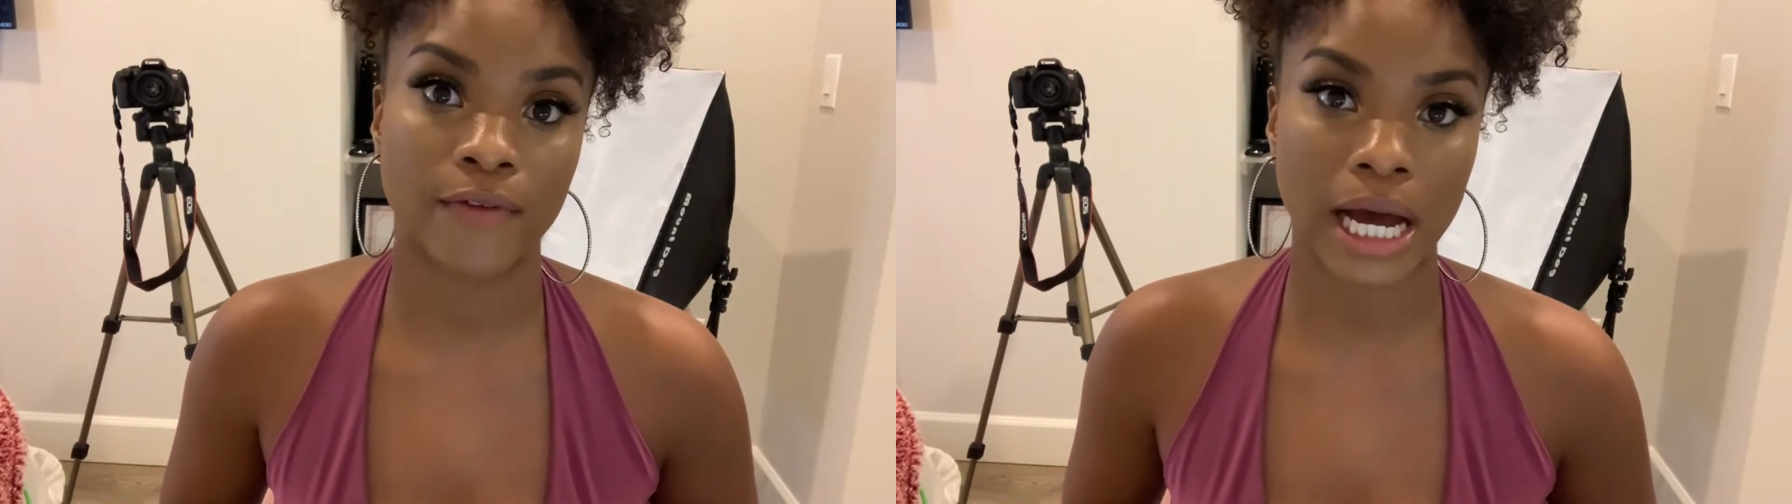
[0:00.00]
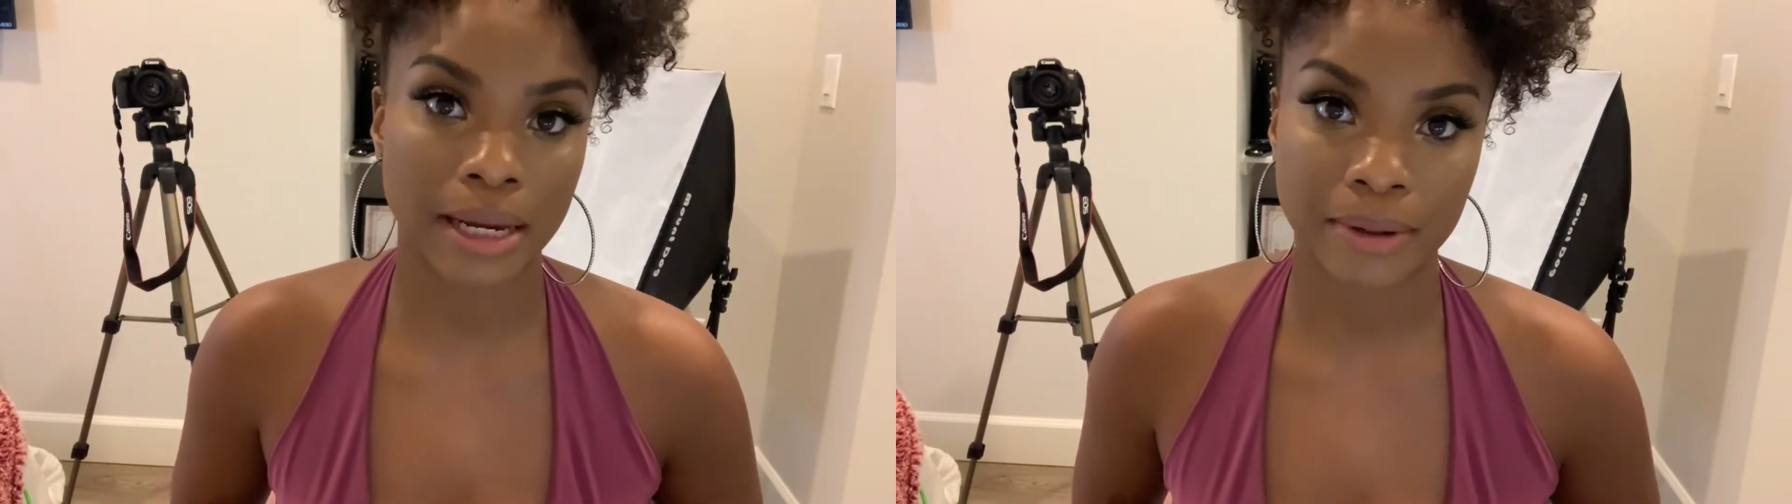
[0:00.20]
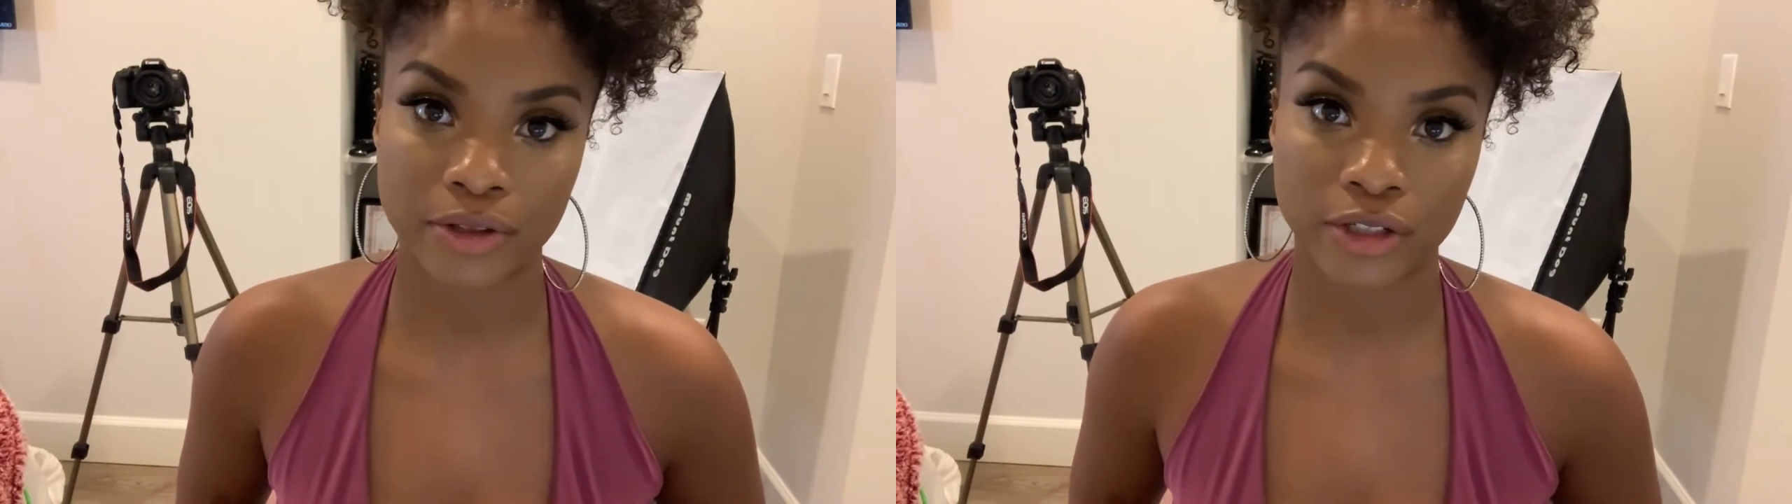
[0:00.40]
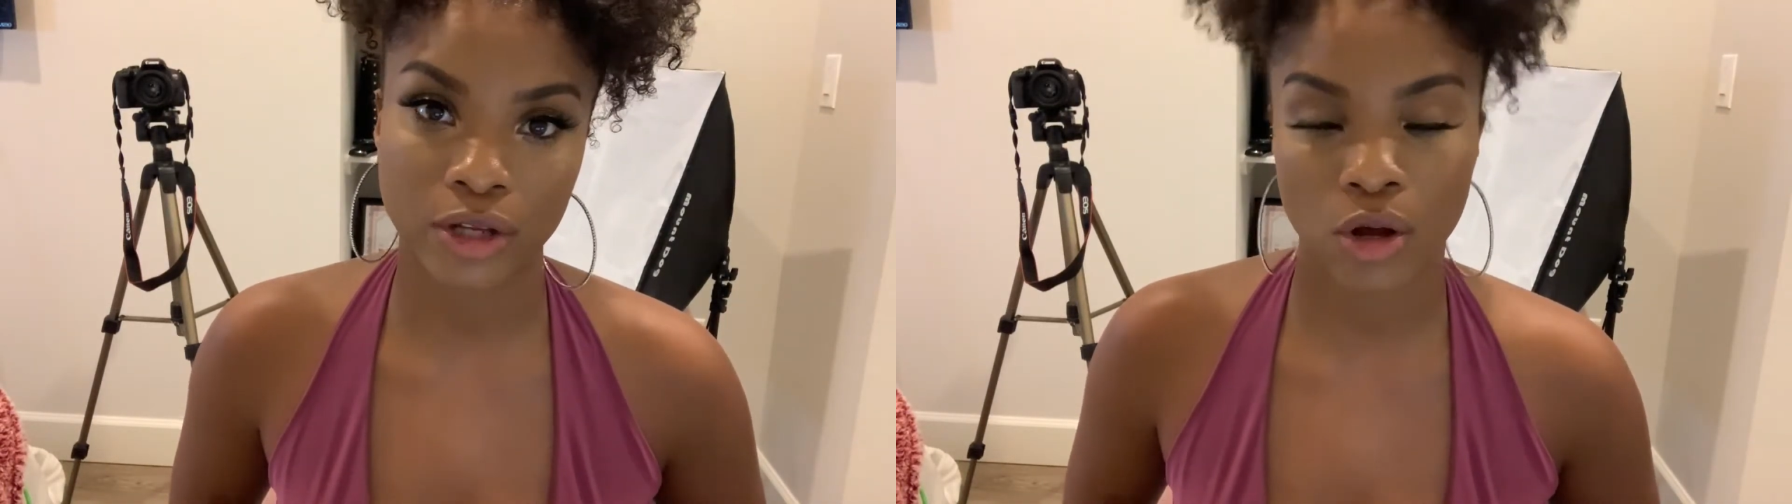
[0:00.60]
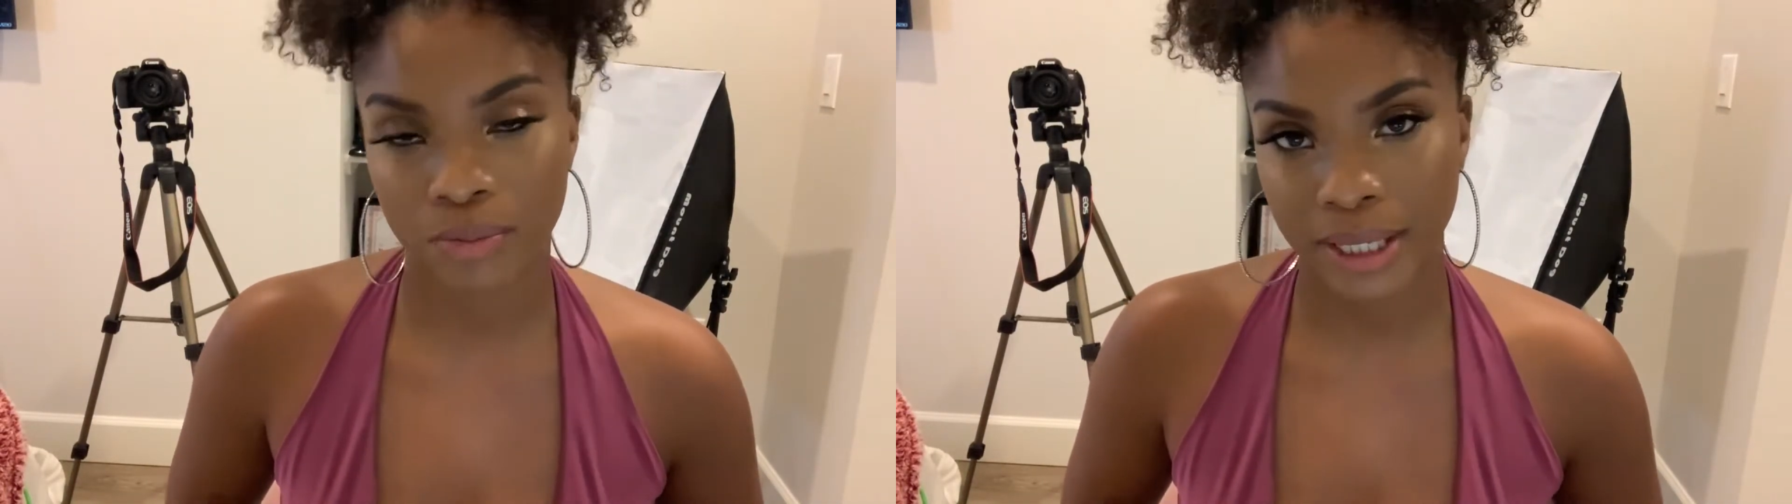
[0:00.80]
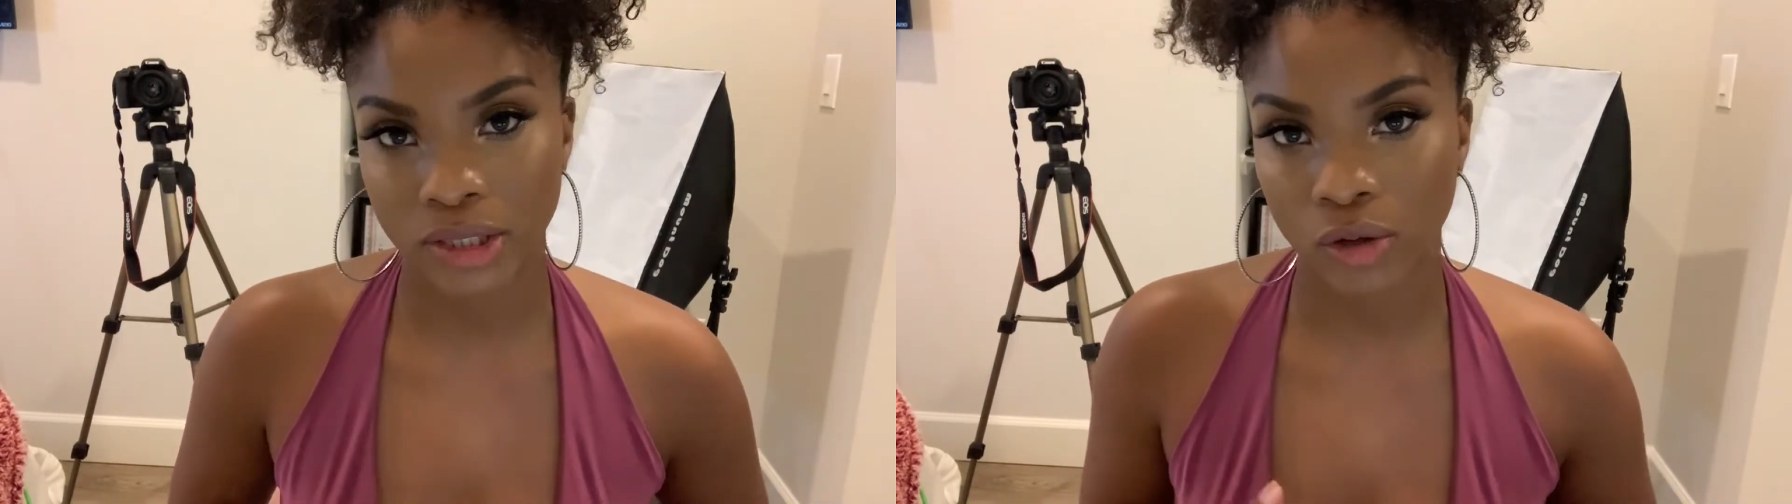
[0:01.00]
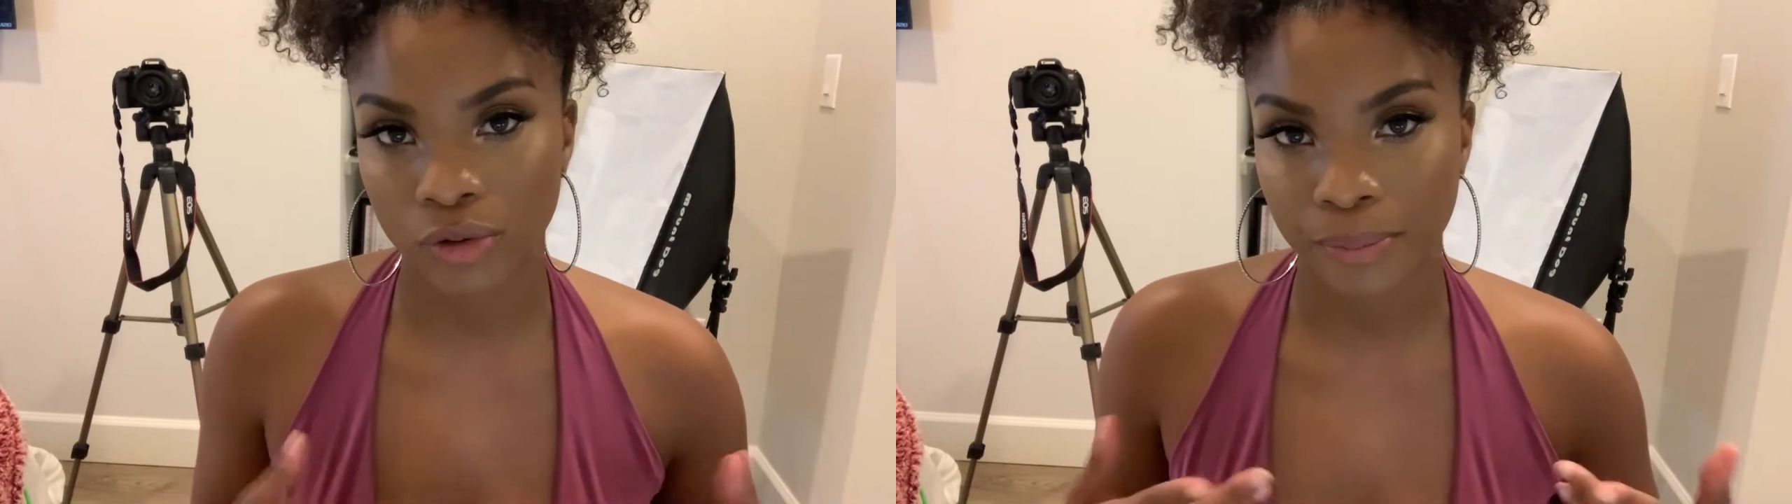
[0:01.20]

vibe of the song based on the